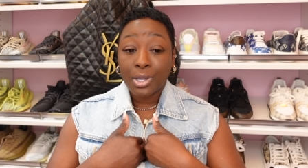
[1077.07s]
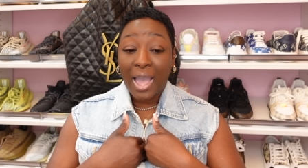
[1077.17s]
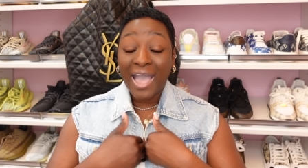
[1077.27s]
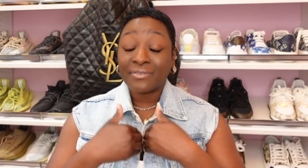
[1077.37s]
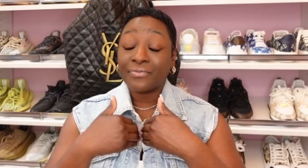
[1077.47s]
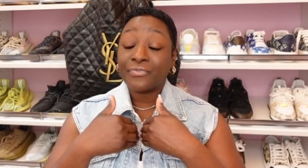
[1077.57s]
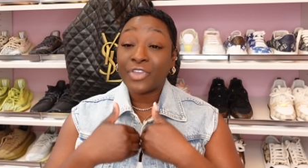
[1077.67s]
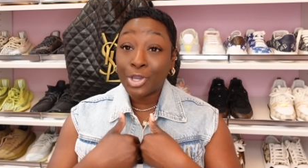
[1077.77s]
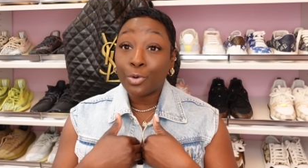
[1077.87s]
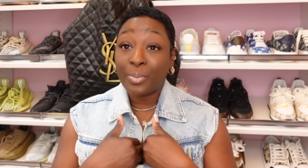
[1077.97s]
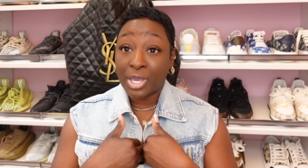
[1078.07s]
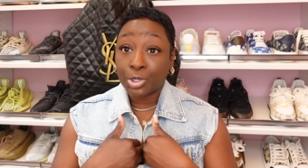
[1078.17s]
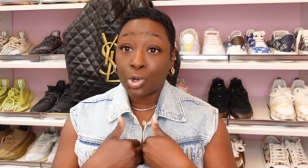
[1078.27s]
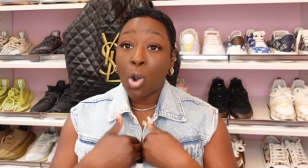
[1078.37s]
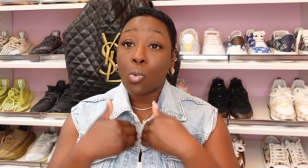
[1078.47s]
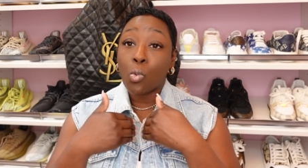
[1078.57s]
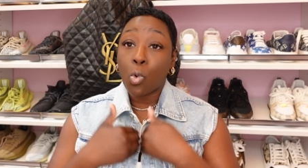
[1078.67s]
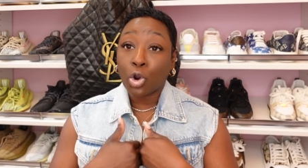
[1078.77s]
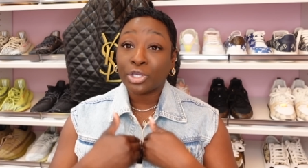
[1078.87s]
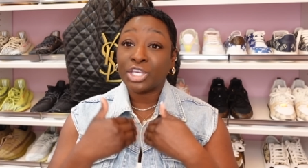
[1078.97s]
I feel better
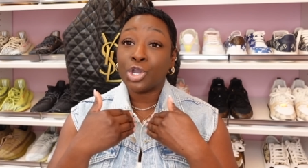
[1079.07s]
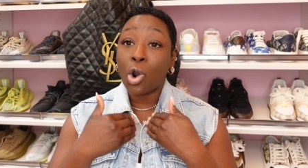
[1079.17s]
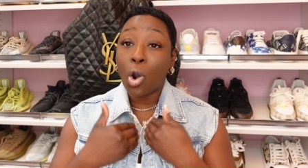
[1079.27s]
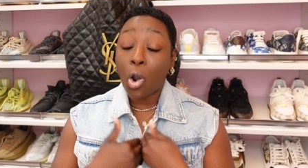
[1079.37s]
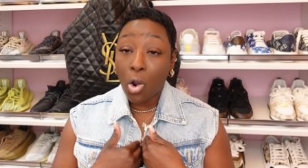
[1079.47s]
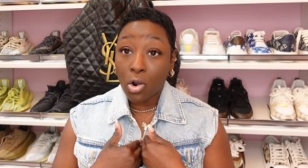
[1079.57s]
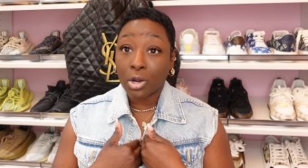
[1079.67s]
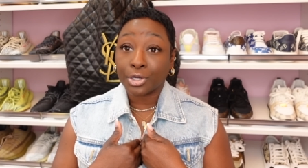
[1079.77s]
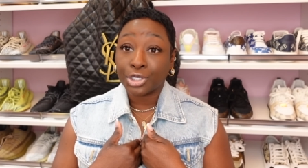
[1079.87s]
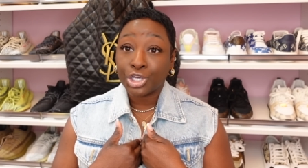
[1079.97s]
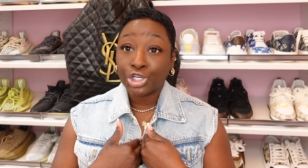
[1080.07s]
working hard